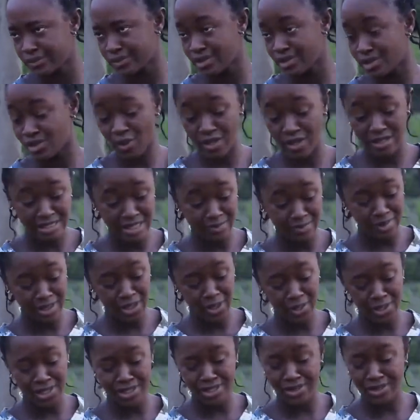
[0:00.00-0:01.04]
So
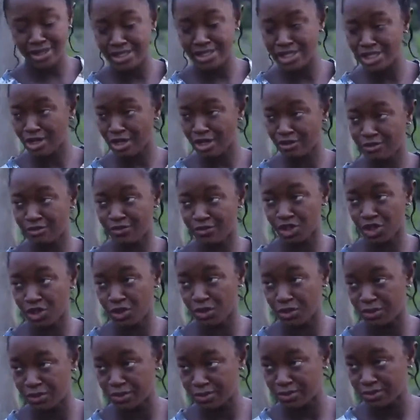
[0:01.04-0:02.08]
Isabella is not enough for
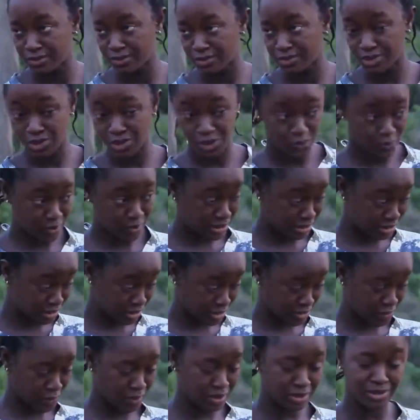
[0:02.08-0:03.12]
you. You want this
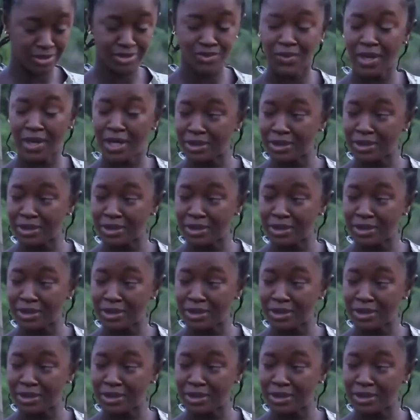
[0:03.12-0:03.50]
one as well?